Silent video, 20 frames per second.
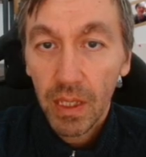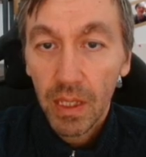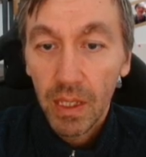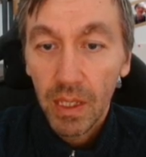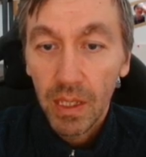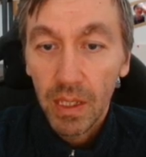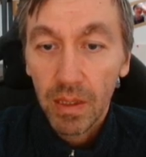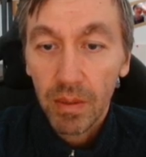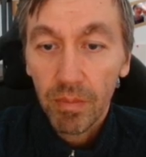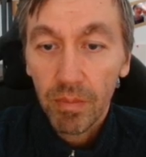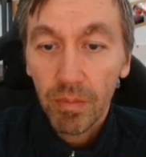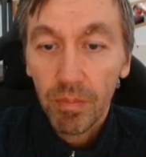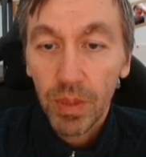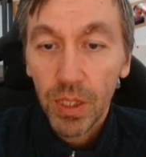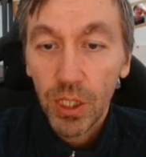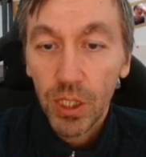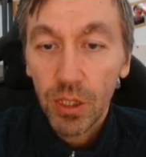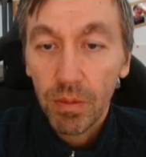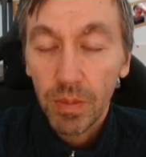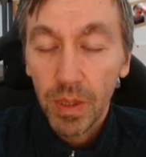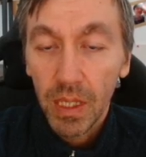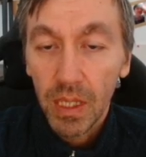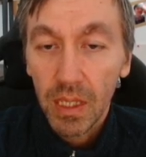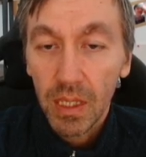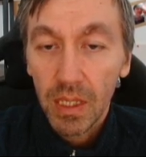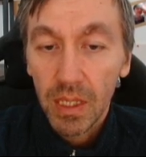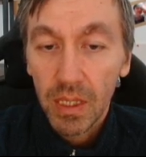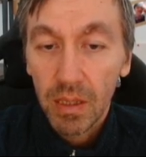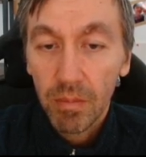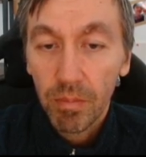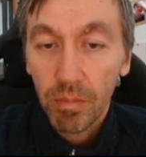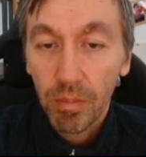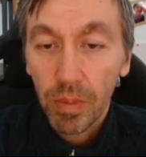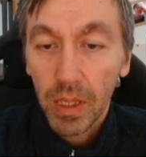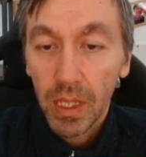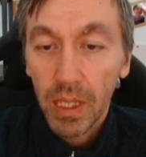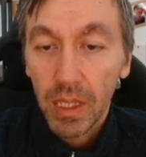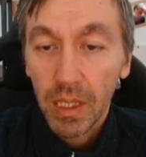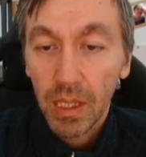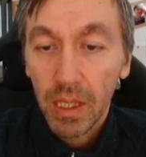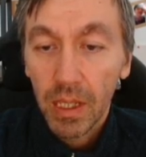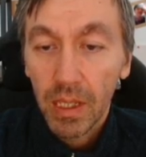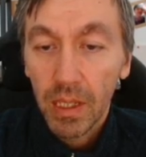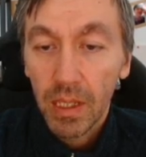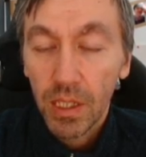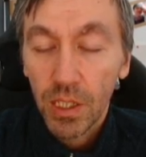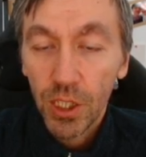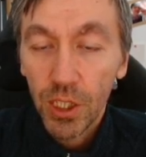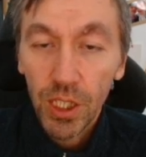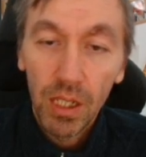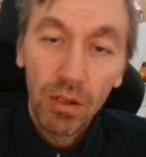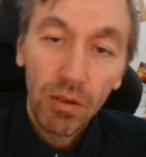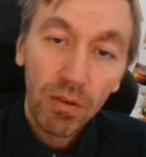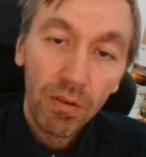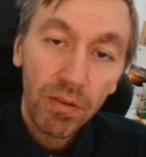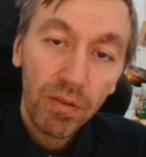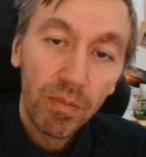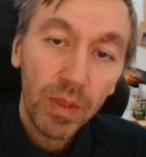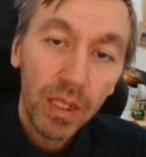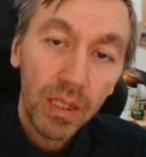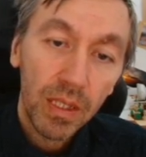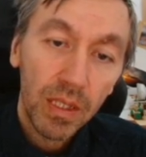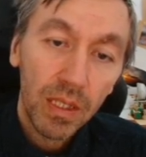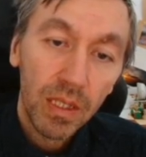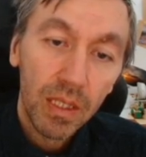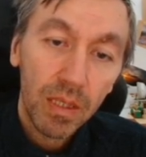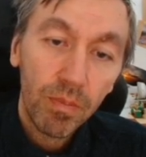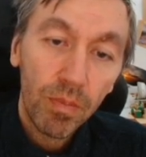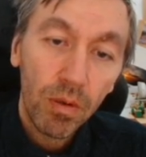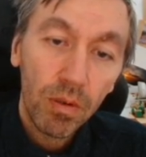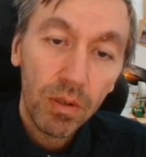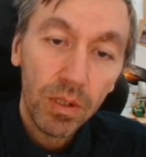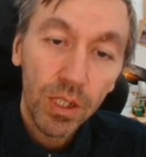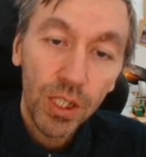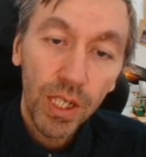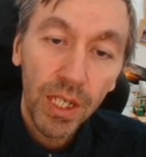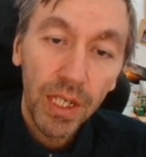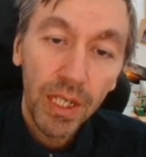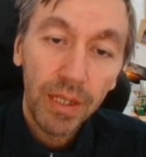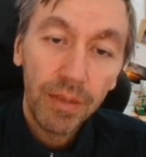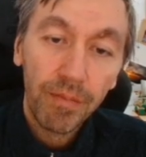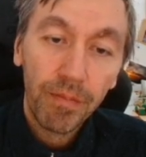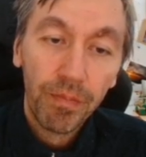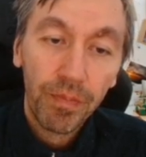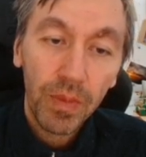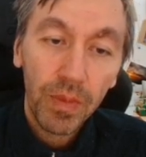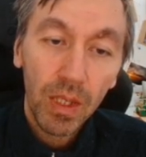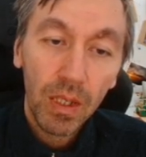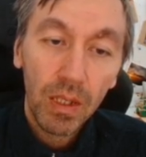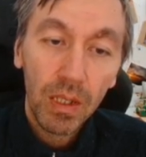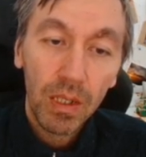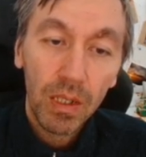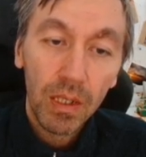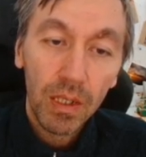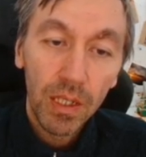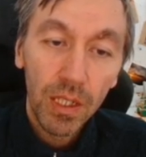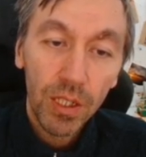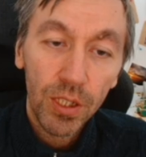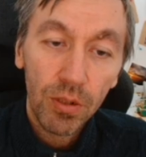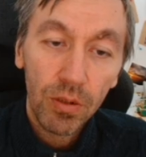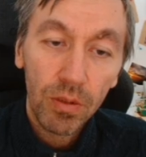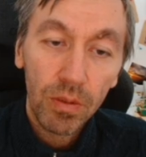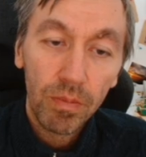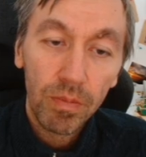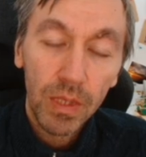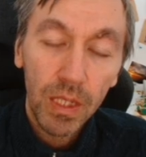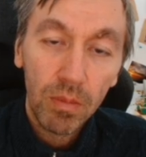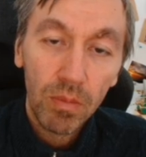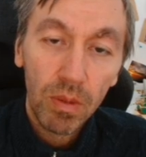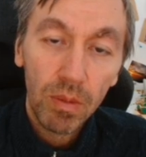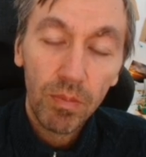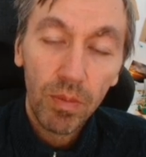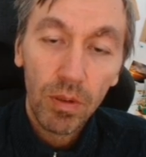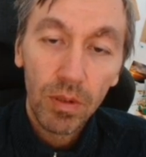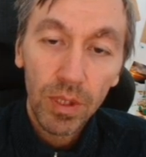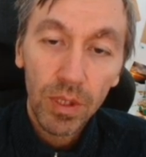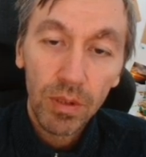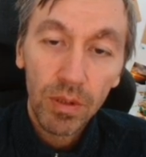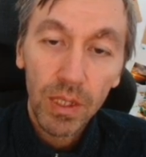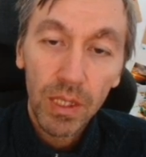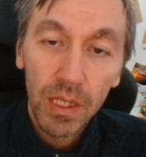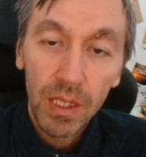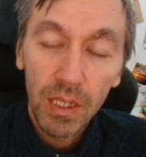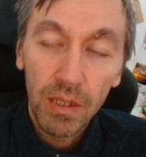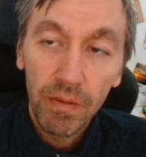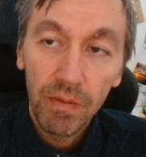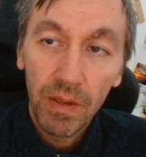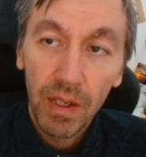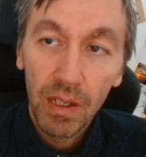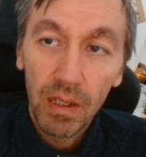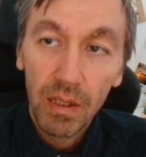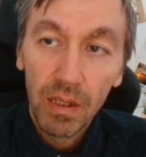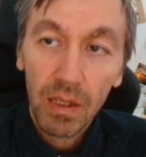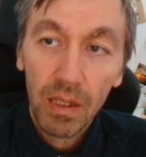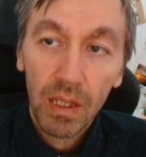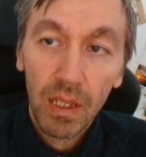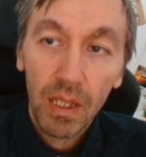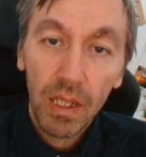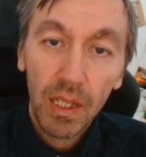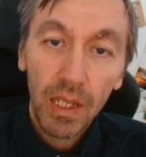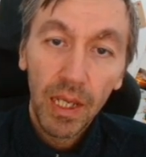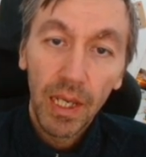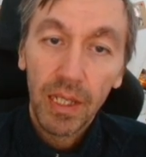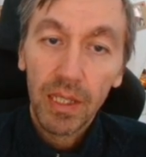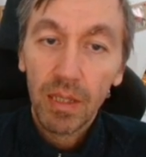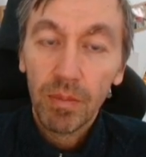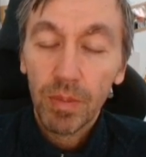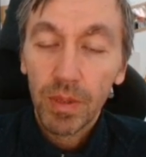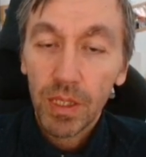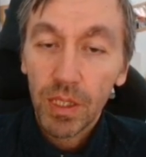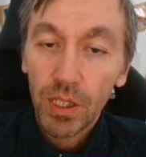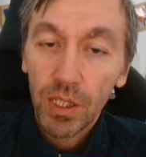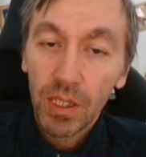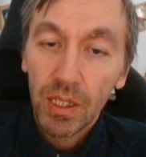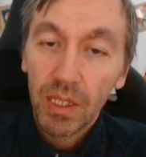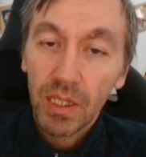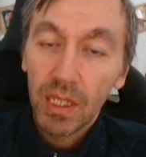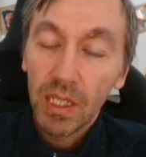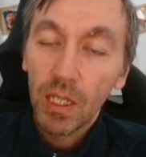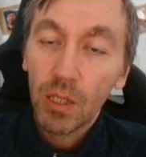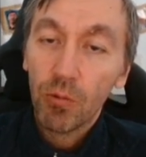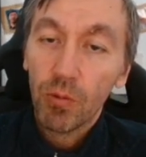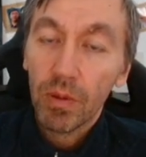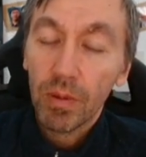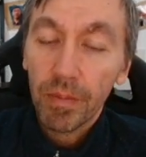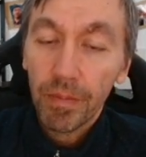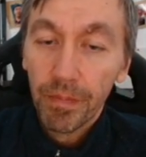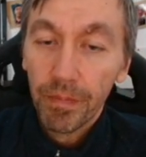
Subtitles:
and bishop is completely shut off by this pawn chain, his own double pawns on the c file, and the position is equal.